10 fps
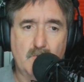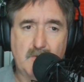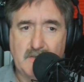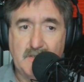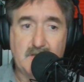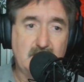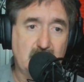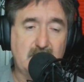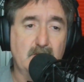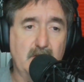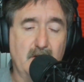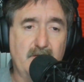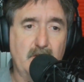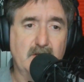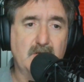this is the studio
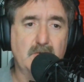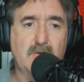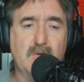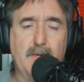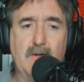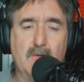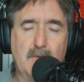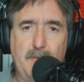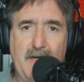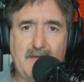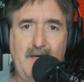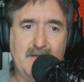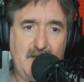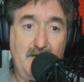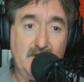for the 222 Paranormal
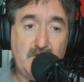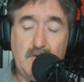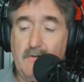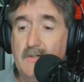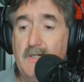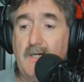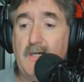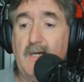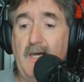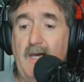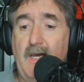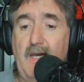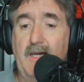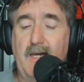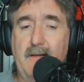podcast and this show.
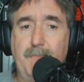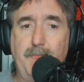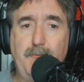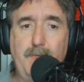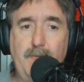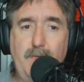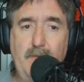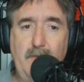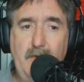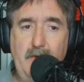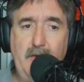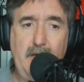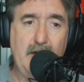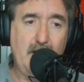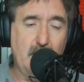And
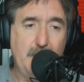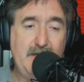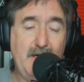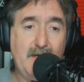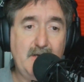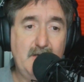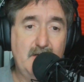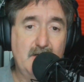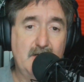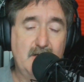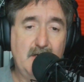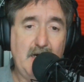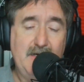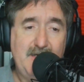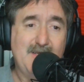on my deck,
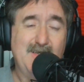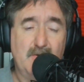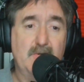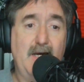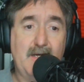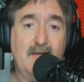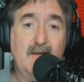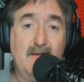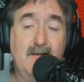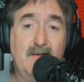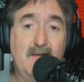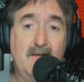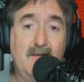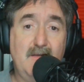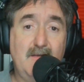I need to get a new deck.
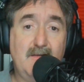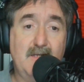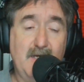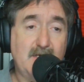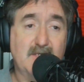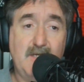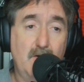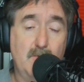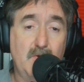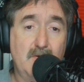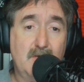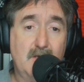The deck is terrible.